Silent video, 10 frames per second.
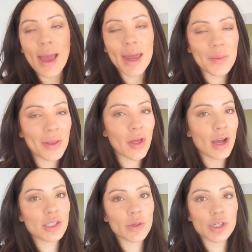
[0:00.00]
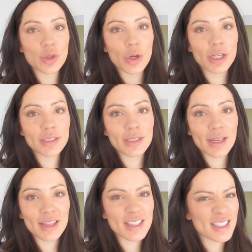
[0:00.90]
Anyway, long story short,
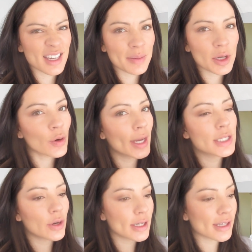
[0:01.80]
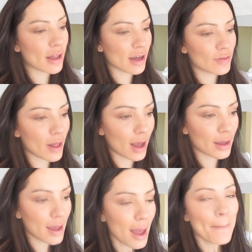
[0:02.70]
this is gonna be crazy long
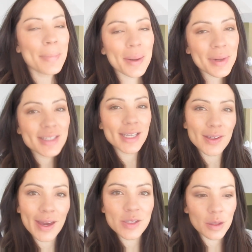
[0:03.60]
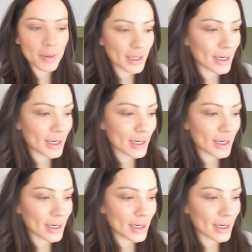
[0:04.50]
vlog, but I'm gonna take you guys with me